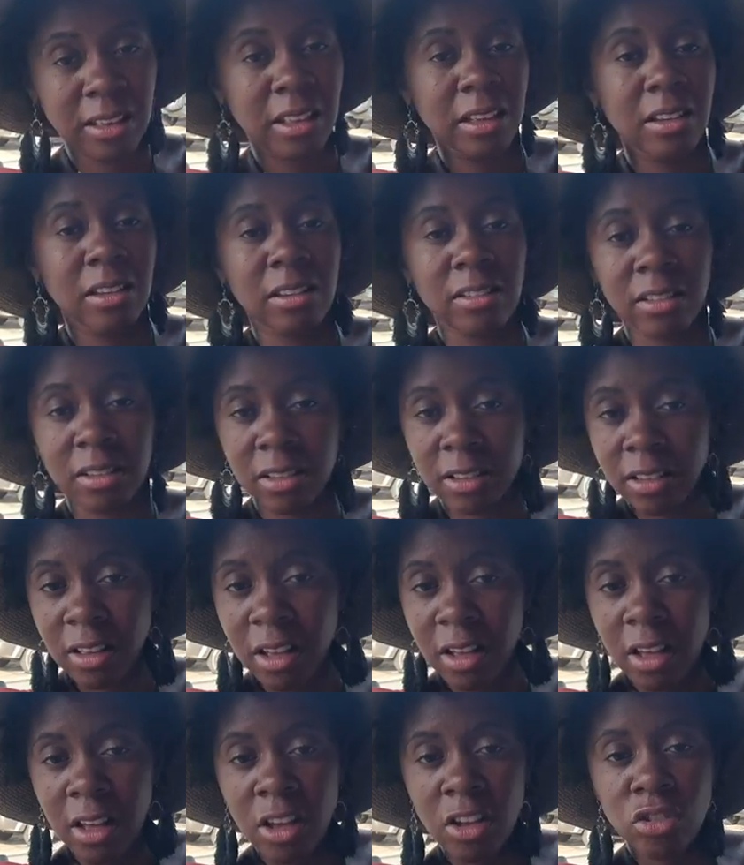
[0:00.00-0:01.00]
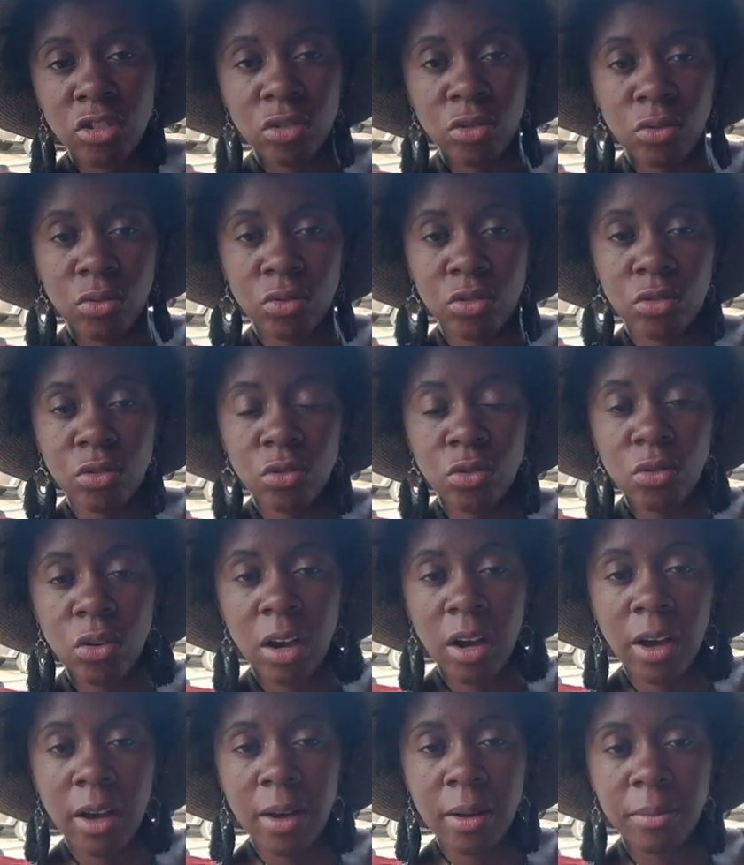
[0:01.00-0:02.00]
and to
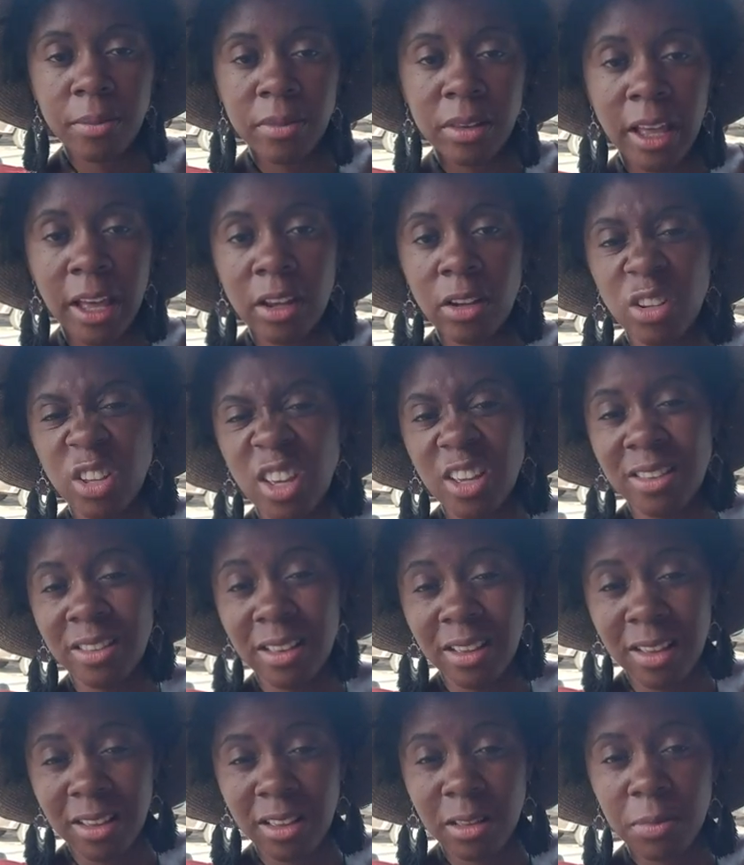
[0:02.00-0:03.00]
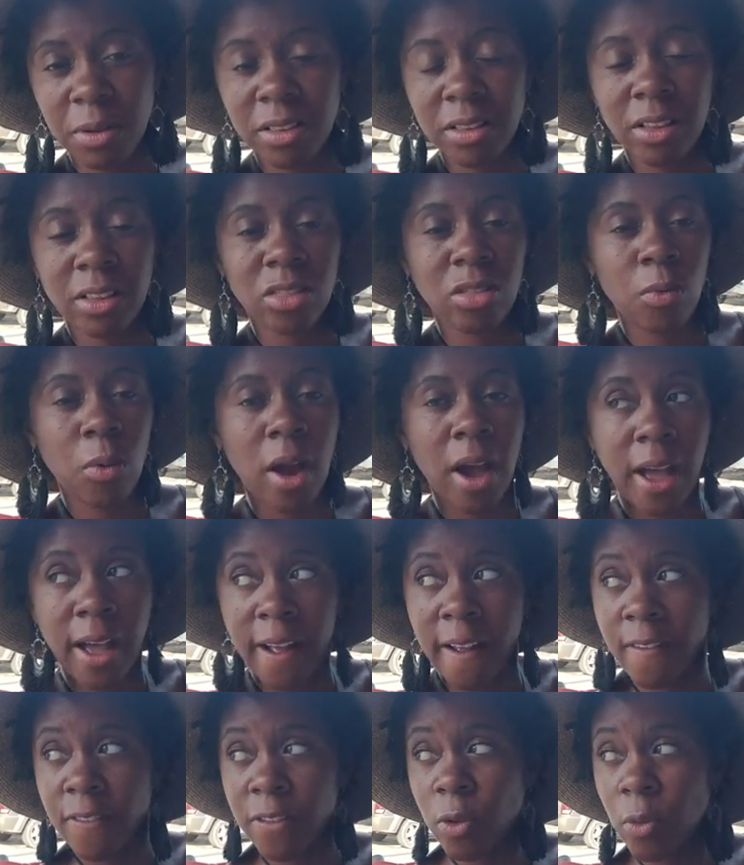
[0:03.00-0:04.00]
not only exist but to
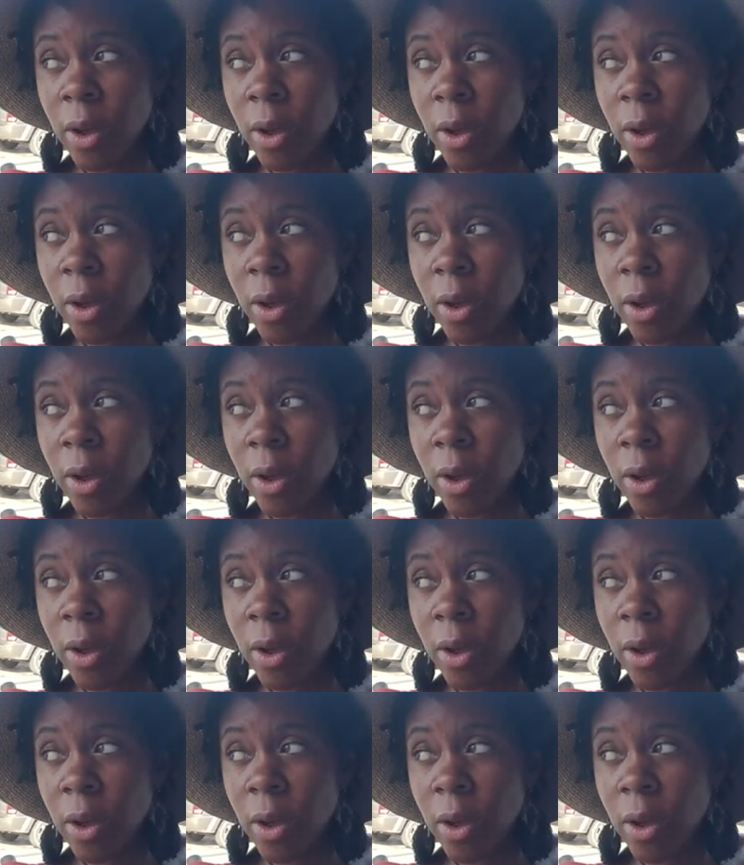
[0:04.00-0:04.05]
thrive.